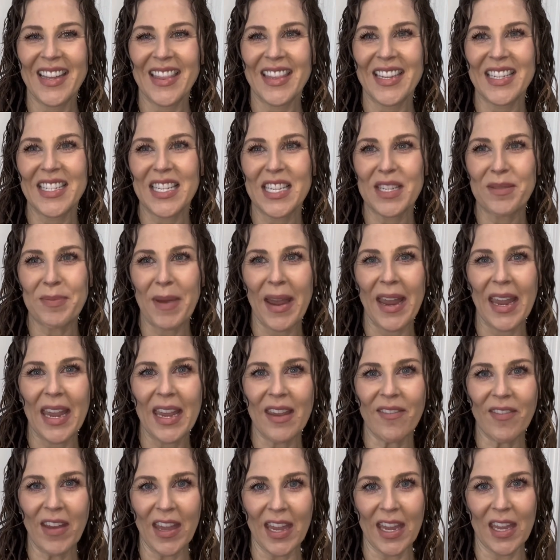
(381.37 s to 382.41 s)
This is by
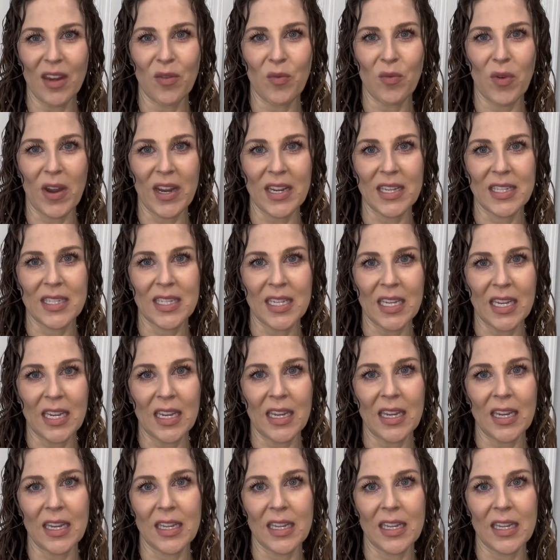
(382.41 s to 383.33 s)
EVA NYC.